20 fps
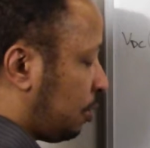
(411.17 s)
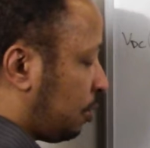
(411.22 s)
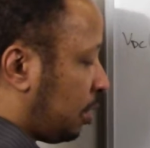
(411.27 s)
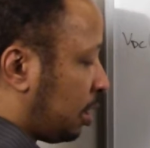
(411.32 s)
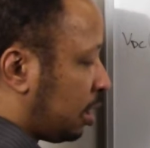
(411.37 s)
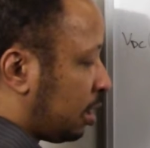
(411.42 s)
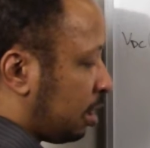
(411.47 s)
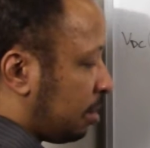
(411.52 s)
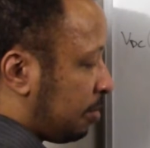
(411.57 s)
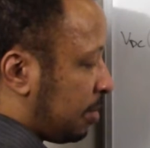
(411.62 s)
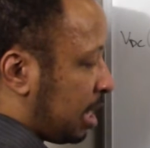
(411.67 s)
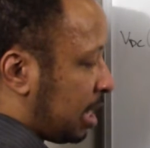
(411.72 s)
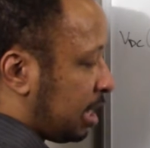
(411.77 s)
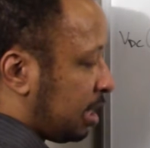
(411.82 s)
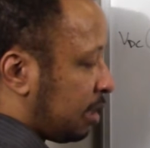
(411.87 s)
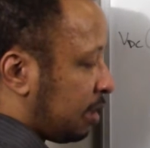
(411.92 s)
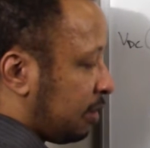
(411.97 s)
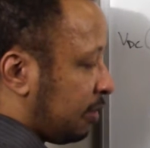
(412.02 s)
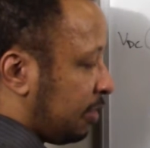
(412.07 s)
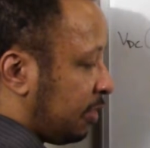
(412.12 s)
we're going to
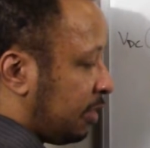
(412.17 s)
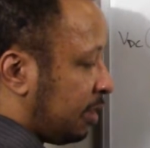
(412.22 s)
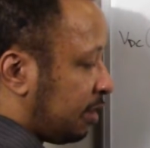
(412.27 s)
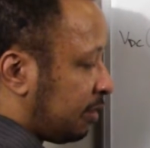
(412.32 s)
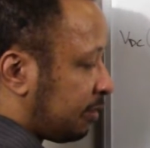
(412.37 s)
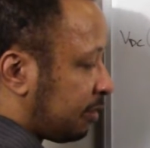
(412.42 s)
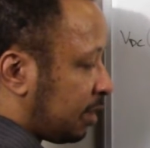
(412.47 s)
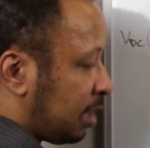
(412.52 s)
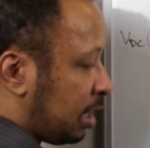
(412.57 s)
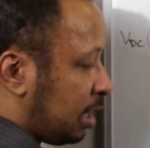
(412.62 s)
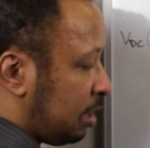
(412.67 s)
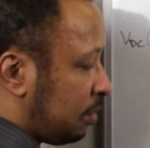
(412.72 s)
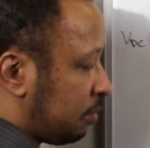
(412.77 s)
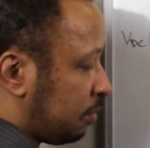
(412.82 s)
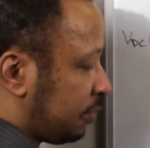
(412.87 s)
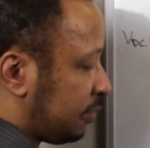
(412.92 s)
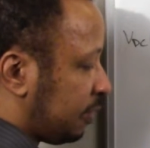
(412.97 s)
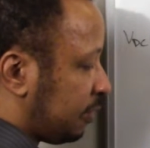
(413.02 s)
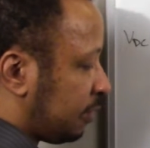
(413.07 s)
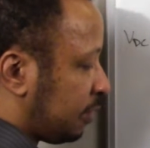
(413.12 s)
make this
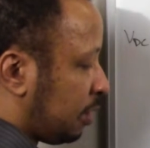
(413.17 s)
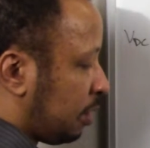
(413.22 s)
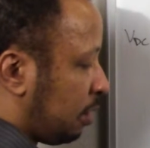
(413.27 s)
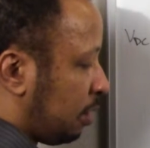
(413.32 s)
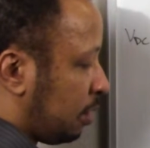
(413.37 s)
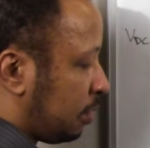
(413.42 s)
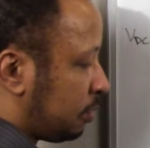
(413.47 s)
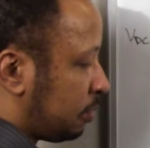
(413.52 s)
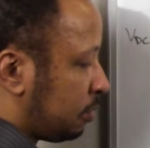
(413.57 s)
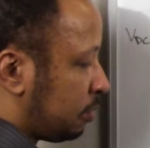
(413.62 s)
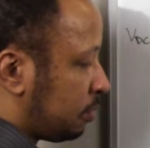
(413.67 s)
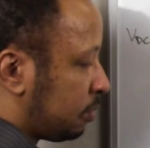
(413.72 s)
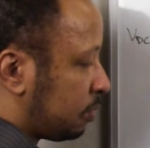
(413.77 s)
equal to 0.